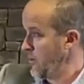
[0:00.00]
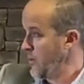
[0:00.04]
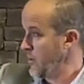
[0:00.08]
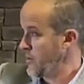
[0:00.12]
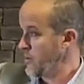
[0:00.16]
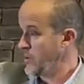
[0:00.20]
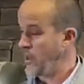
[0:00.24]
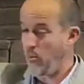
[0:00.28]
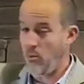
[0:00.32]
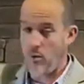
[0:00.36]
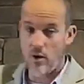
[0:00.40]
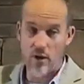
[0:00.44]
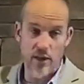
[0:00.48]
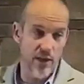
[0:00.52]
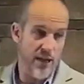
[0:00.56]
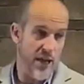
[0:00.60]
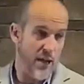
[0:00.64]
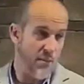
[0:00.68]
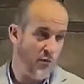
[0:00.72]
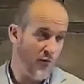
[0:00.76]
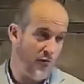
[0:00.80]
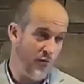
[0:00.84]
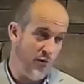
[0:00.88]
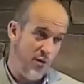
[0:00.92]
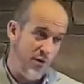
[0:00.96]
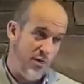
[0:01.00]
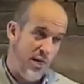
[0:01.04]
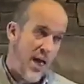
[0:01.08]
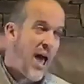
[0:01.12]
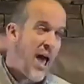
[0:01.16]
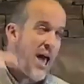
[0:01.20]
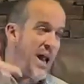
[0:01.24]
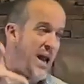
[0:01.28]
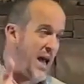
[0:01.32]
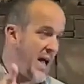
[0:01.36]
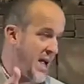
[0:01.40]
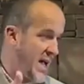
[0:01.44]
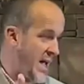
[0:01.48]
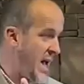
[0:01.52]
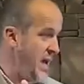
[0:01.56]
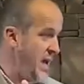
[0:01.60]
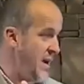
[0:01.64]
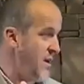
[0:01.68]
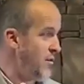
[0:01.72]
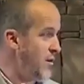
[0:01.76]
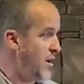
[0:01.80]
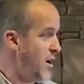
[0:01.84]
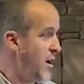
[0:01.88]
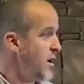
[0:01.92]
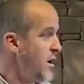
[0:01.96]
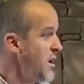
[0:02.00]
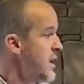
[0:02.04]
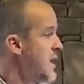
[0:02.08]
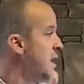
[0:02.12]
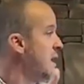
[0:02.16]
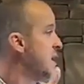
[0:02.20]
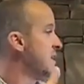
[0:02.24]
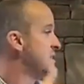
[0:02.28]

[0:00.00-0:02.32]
Somewhere the day before that, I got it wrong.